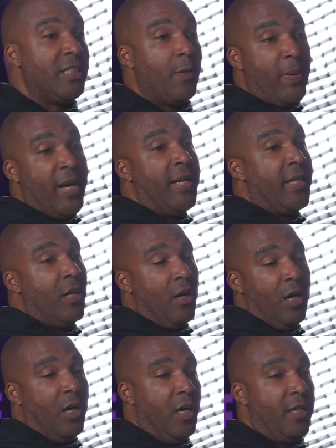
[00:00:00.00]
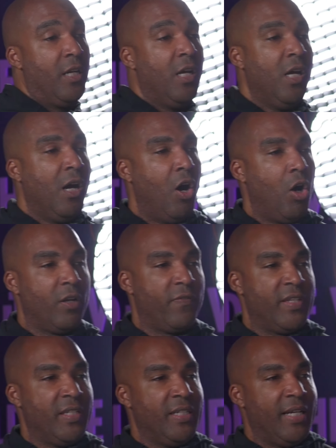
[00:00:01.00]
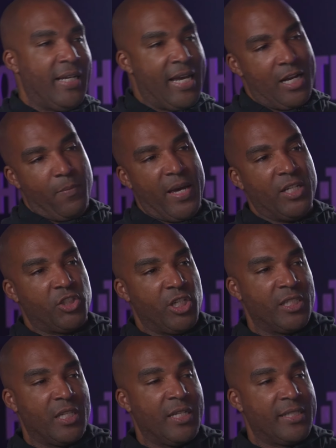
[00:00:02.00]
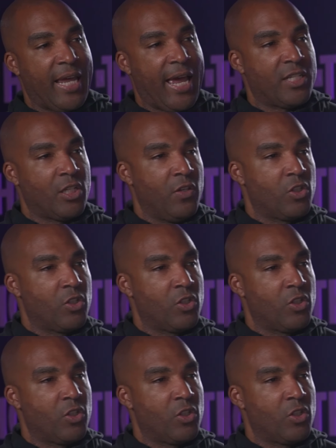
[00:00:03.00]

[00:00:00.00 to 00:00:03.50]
dependent on all of the animations and the text on the